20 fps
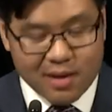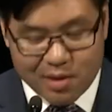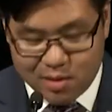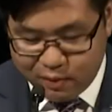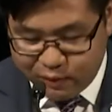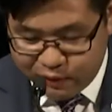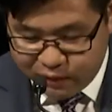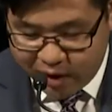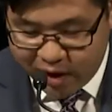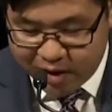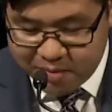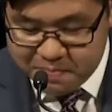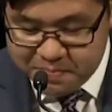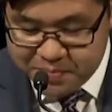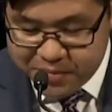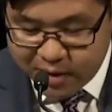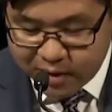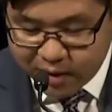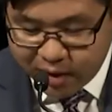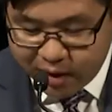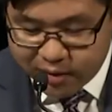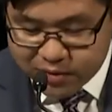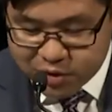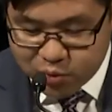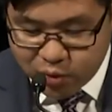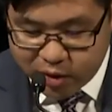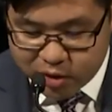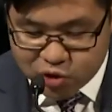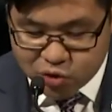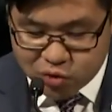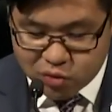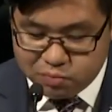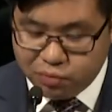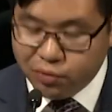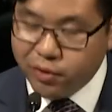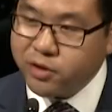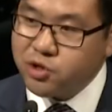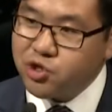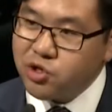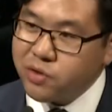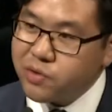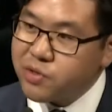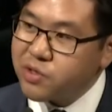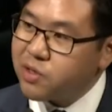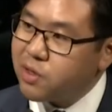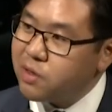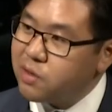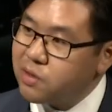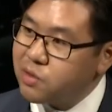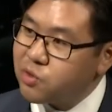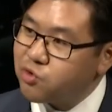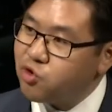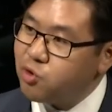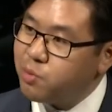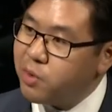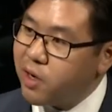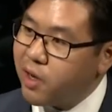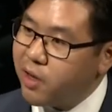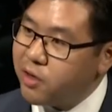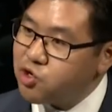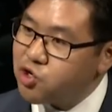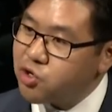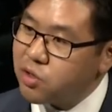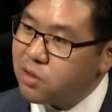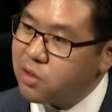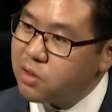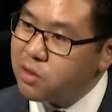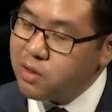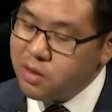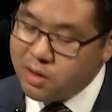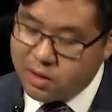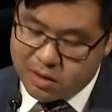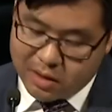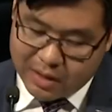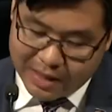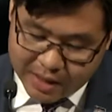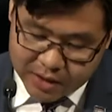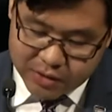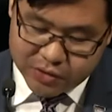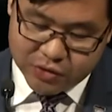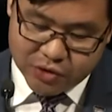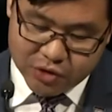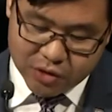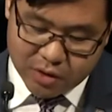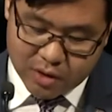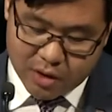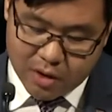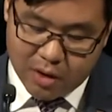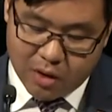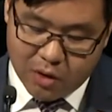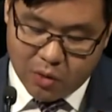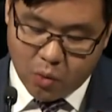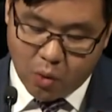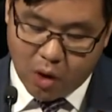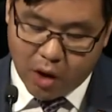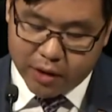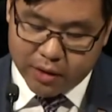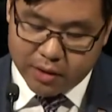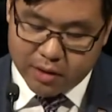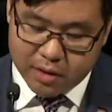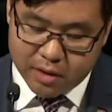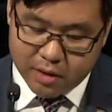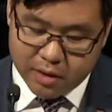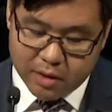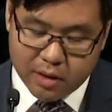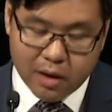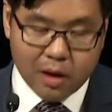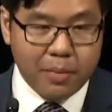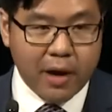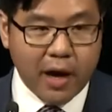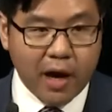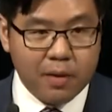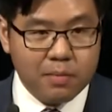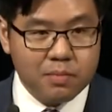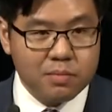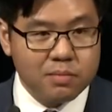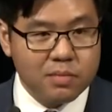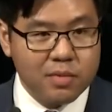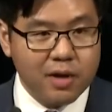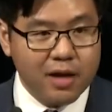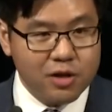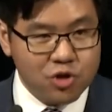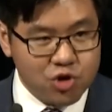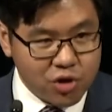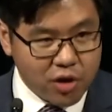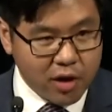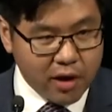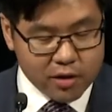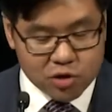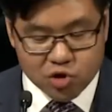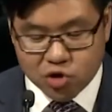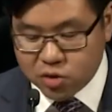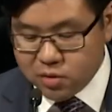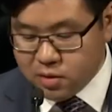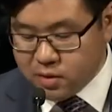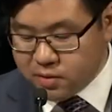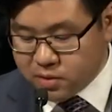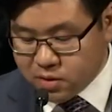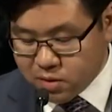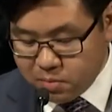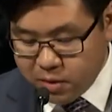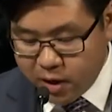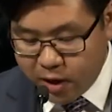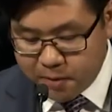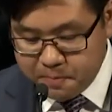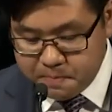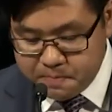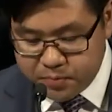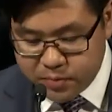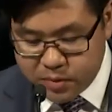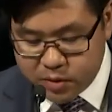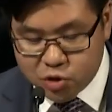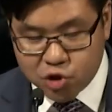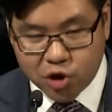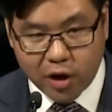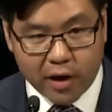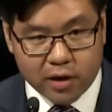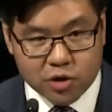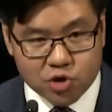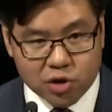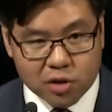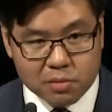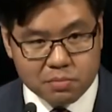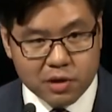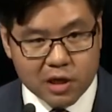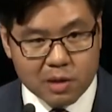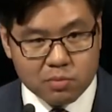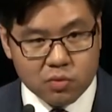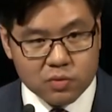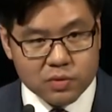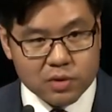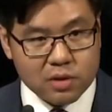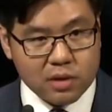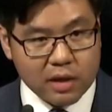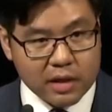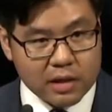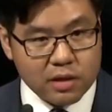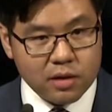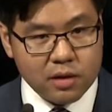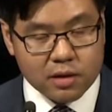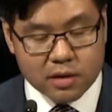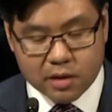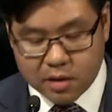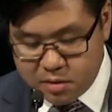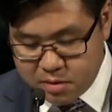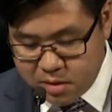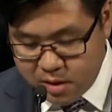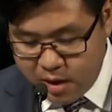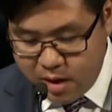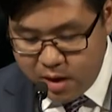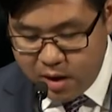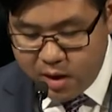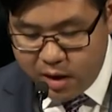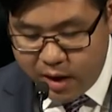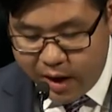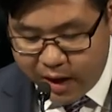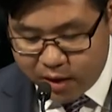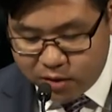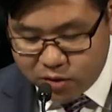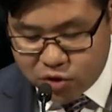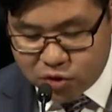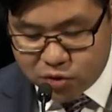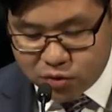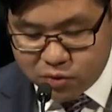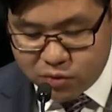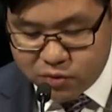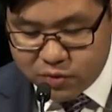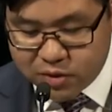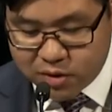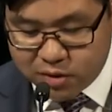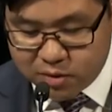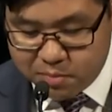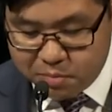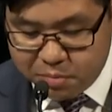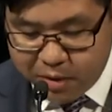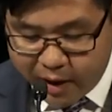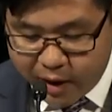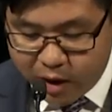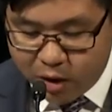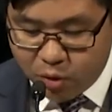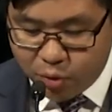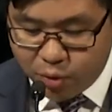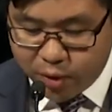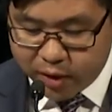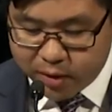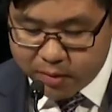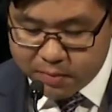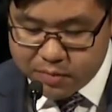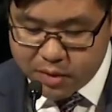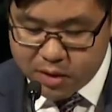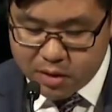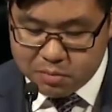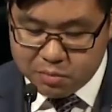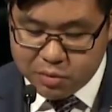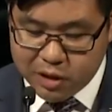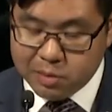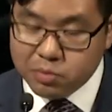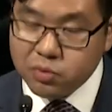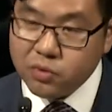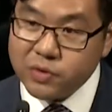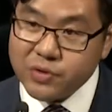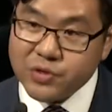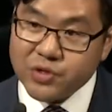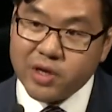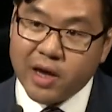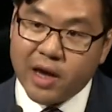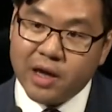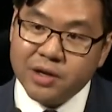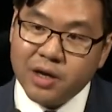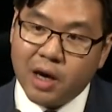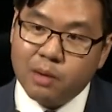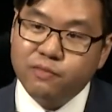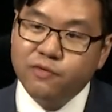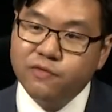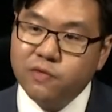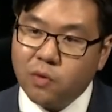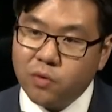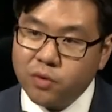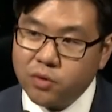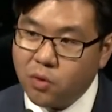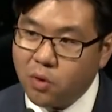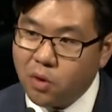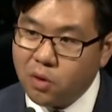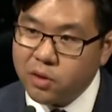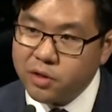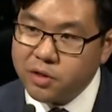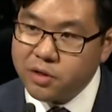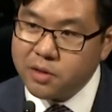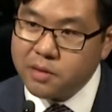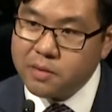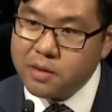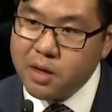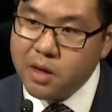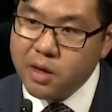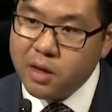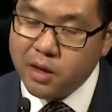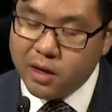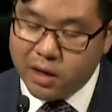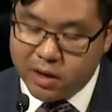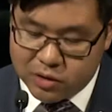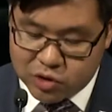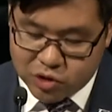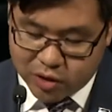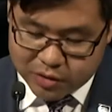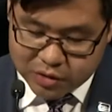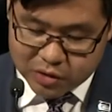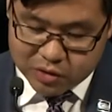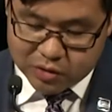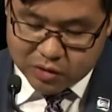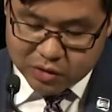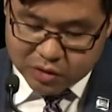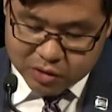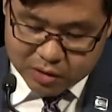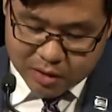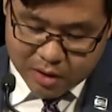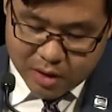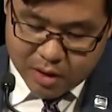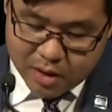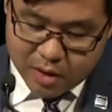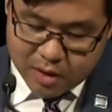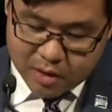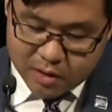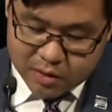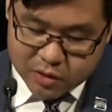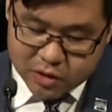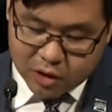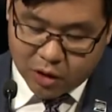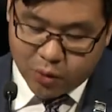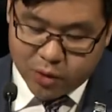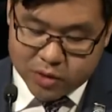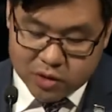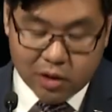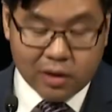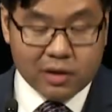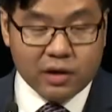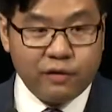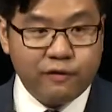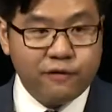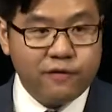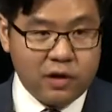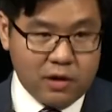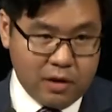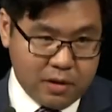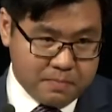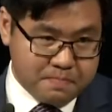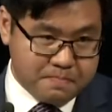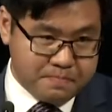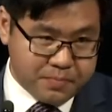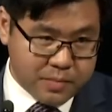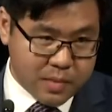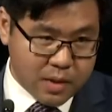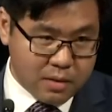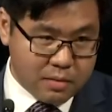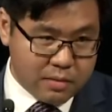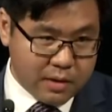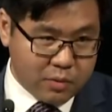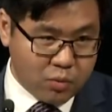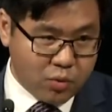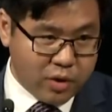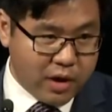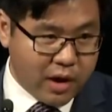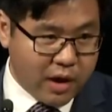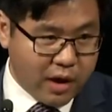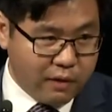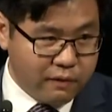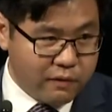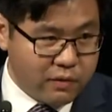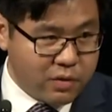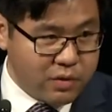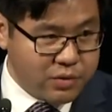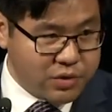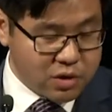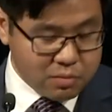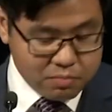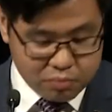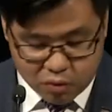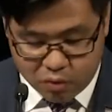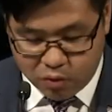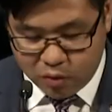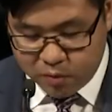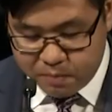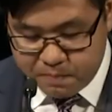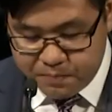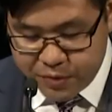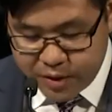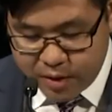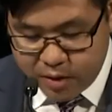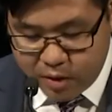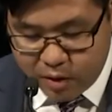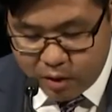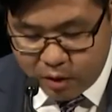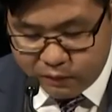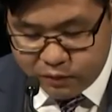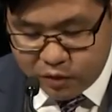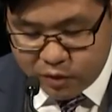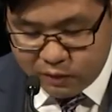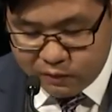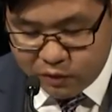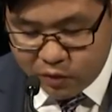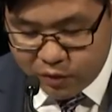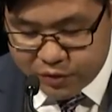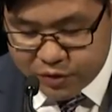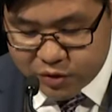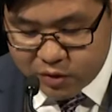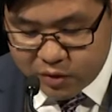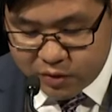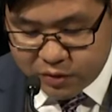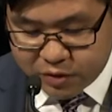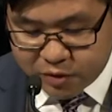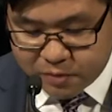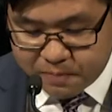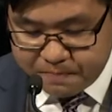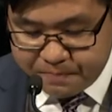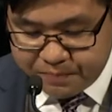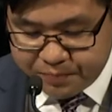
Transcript: The fight against racial prejudice and discrimination is one about education. It's about changing people's thinking and attitudes and empowering people to stand up for equality and justice. So it's only fitting that we have the support of universities.